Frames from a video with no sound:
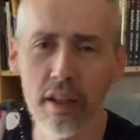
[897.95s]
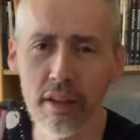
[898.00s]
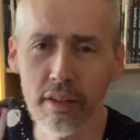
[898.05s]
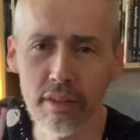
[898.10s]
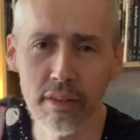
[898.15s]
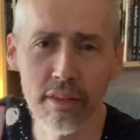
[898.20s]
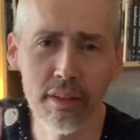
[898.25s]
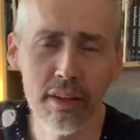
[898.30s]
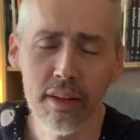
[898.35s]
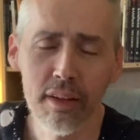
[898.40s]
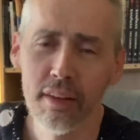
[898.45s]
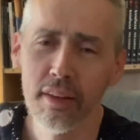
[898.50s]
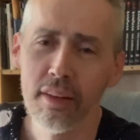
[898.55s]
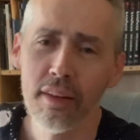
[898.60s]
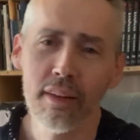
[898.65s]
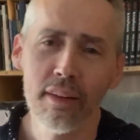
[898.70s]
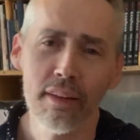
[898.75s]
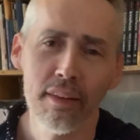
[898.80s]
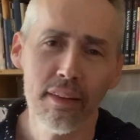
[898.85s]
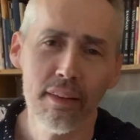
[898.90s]
and
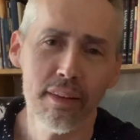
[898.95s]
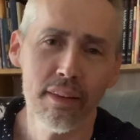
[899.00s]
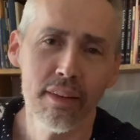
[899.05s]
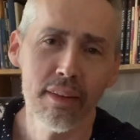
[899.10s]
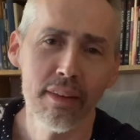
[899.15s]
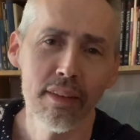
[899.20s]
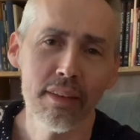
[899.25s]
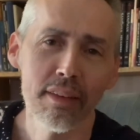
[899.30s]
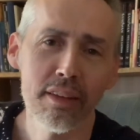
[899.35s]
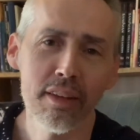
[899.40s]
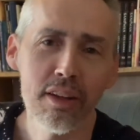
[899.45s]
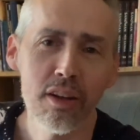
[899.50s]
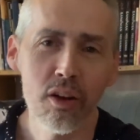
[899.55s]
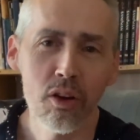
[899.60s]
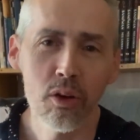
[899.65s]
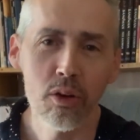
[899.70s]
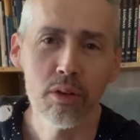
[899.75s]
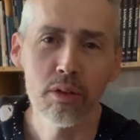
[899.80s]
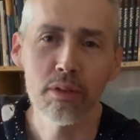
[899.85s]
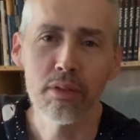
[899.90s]
you
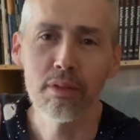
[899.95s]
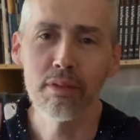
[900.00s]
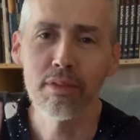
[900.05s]
know,